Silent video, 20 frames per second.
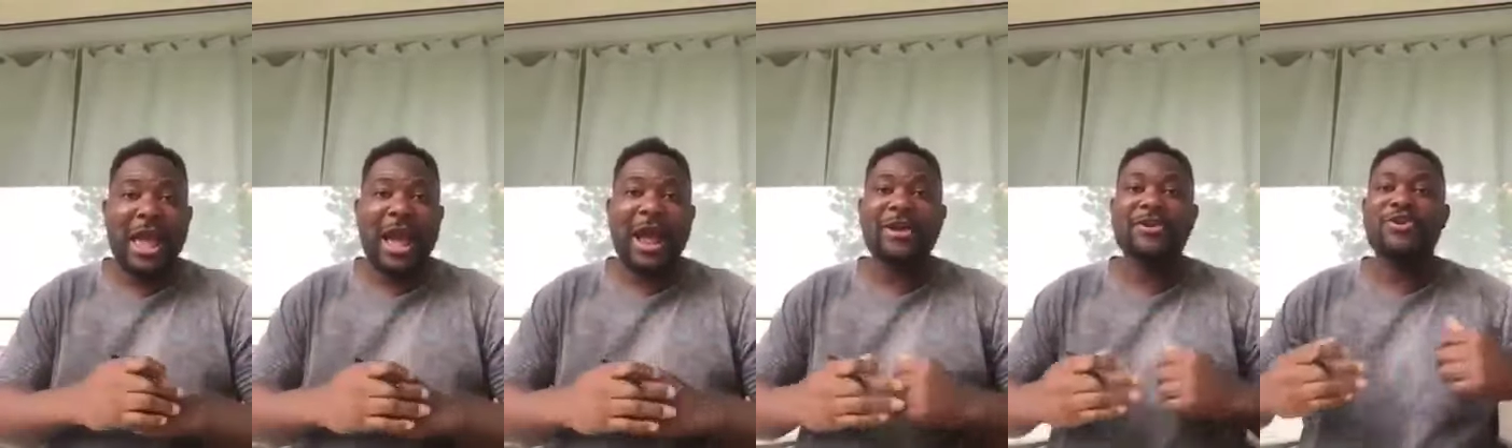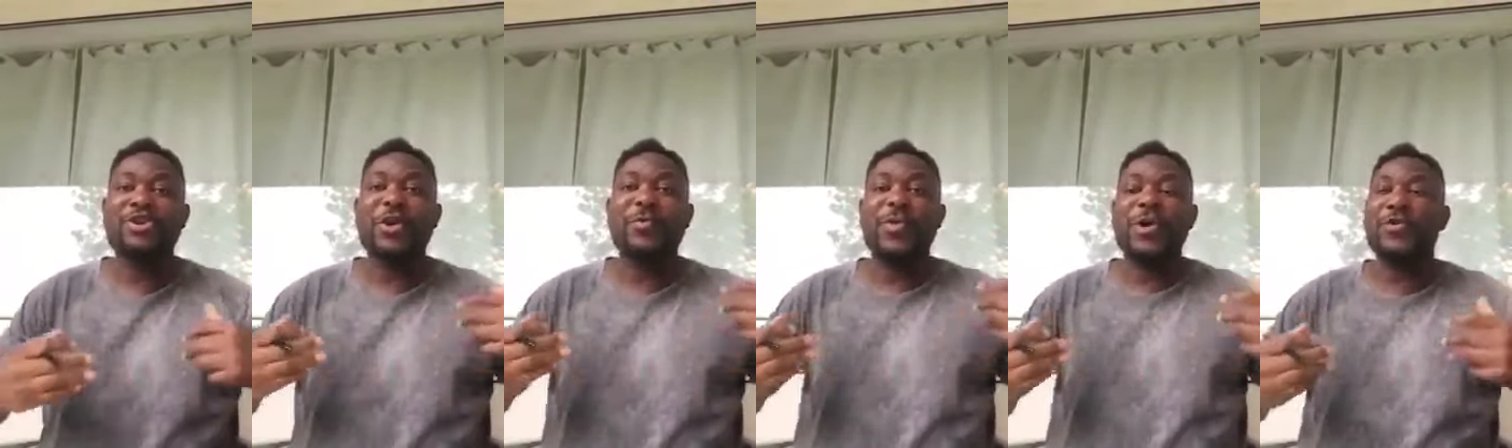
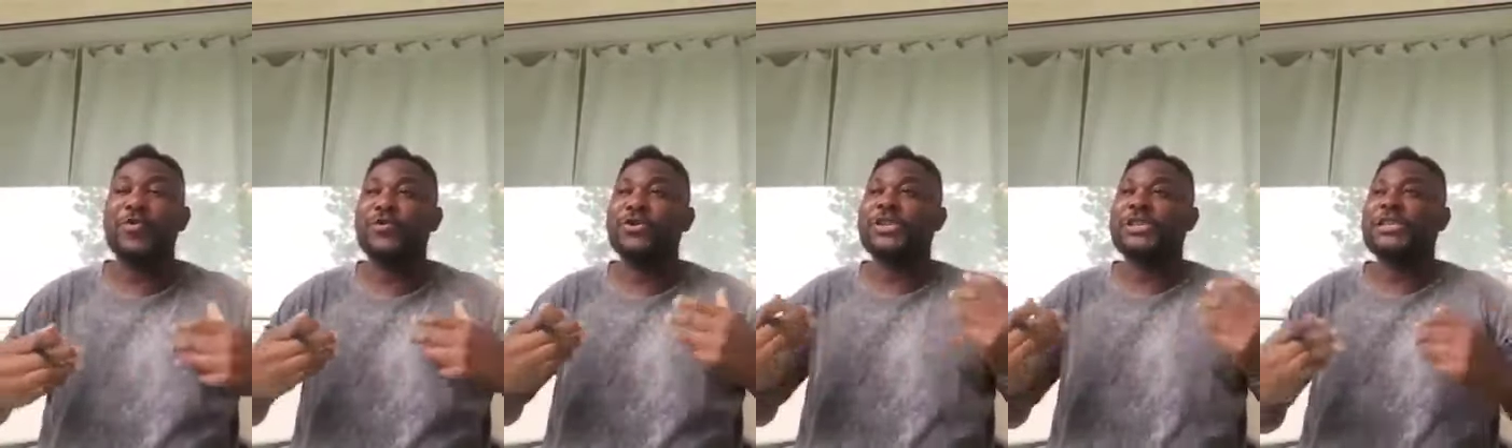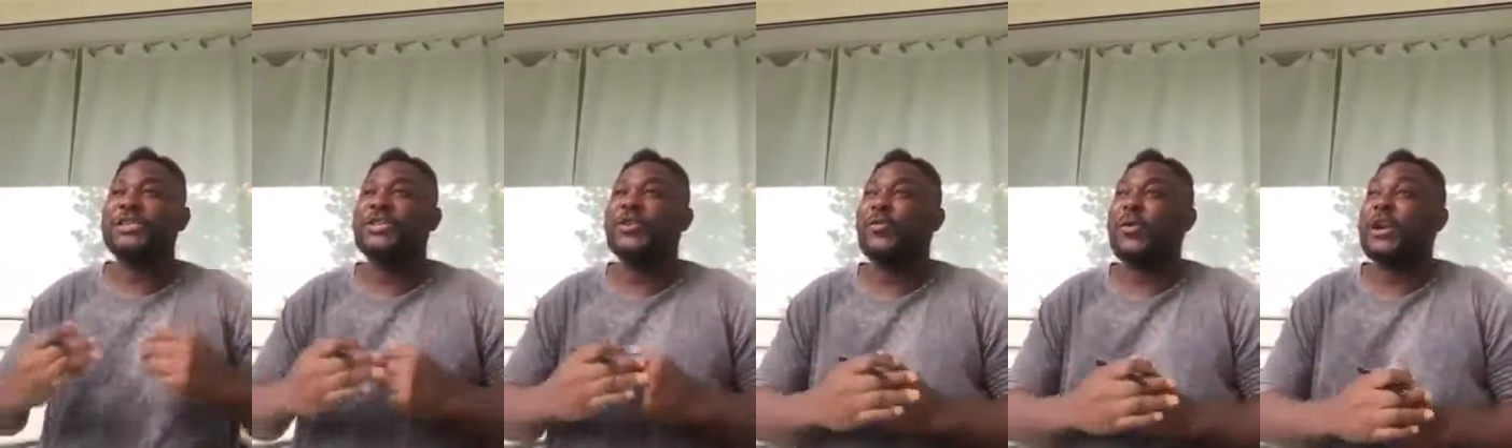and somebody will
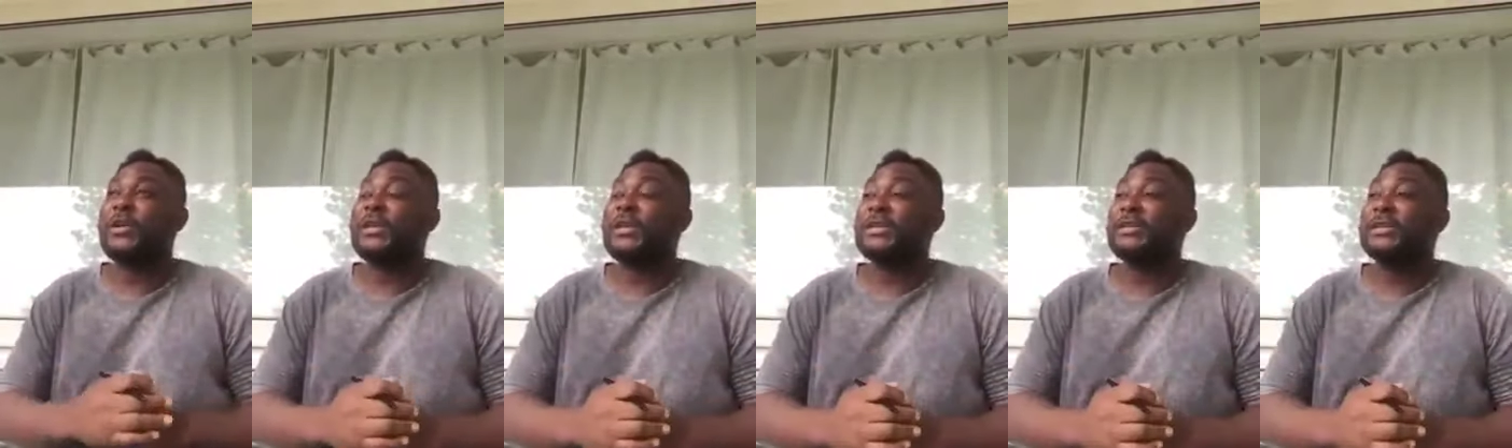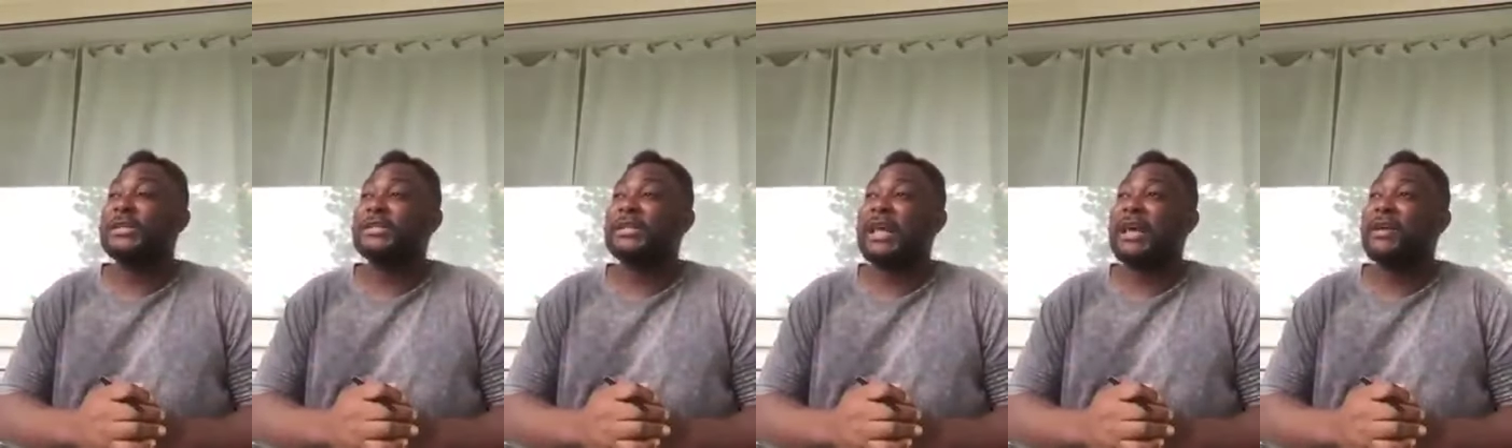just say someone
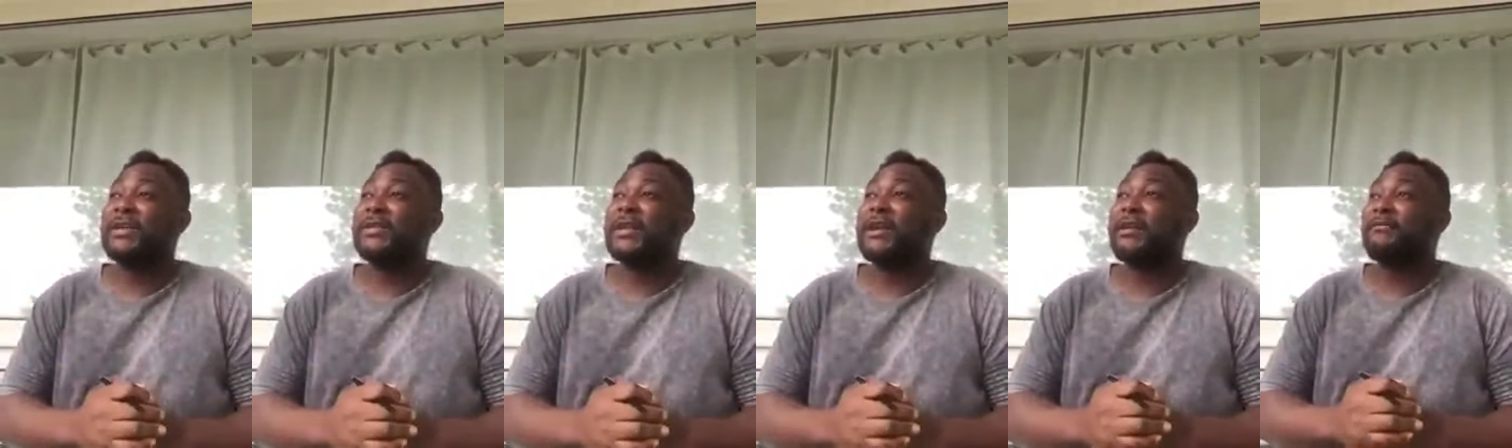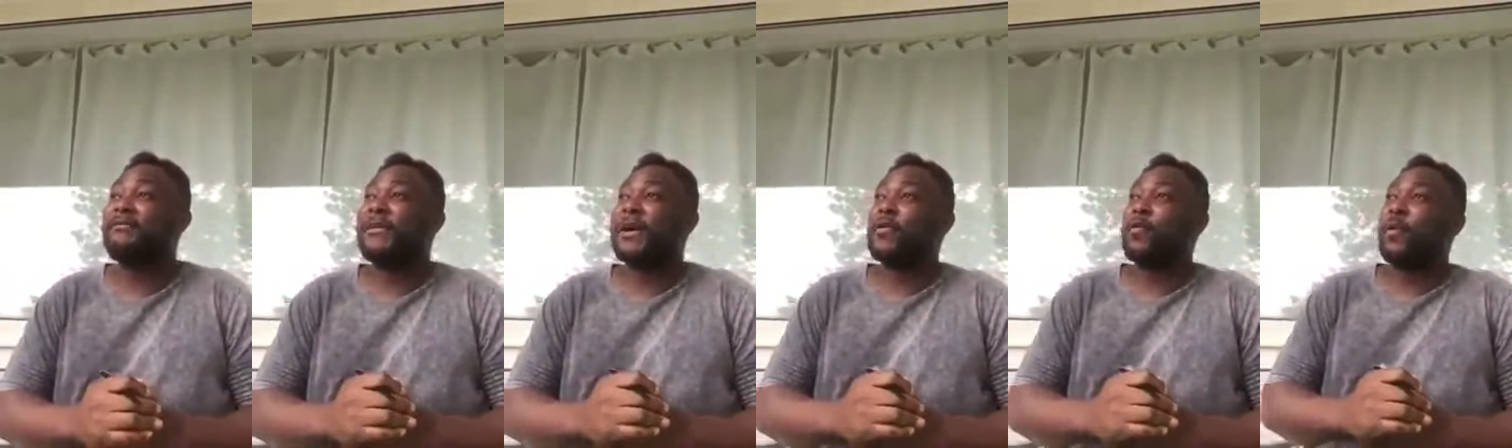is, is like
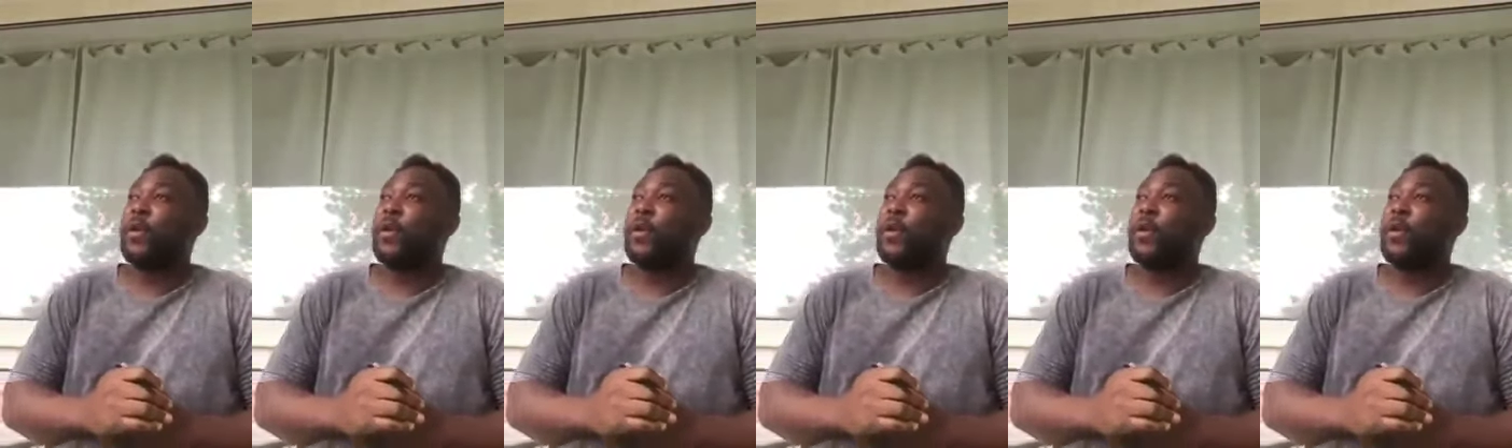terrified.